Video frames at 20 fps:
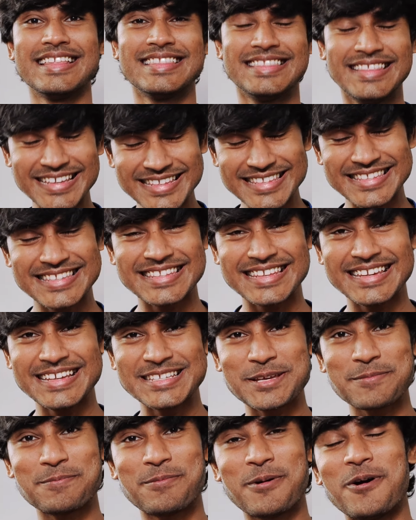This
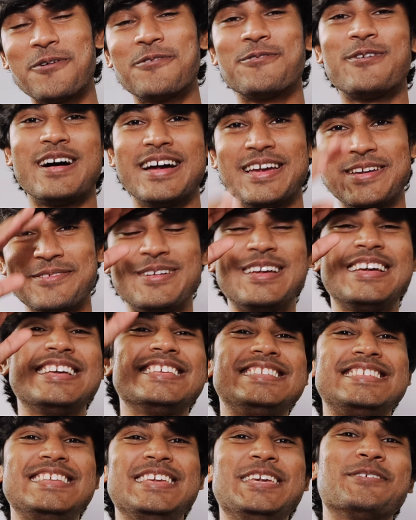is a Paw 5.
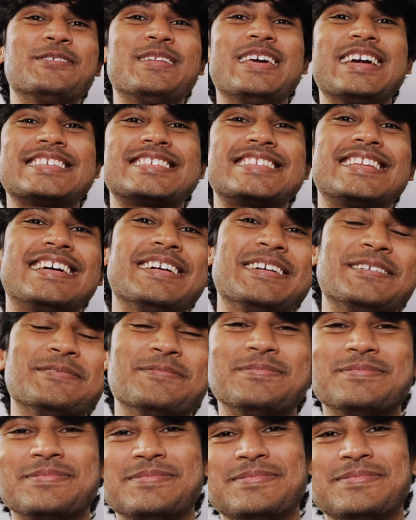See you next time.